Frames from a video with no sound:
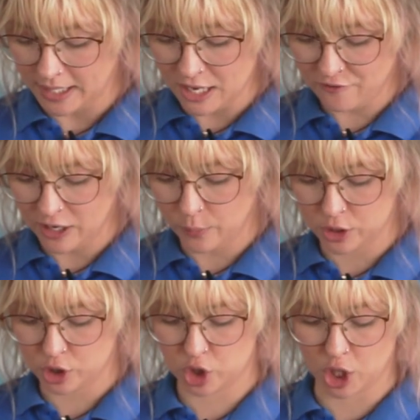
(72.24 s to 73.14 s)
If I
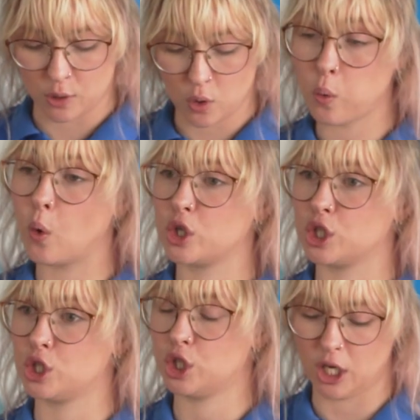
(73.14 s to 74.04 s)
want to show
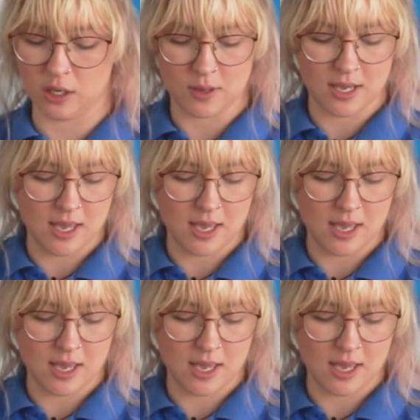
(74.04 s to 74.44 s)
quarter to,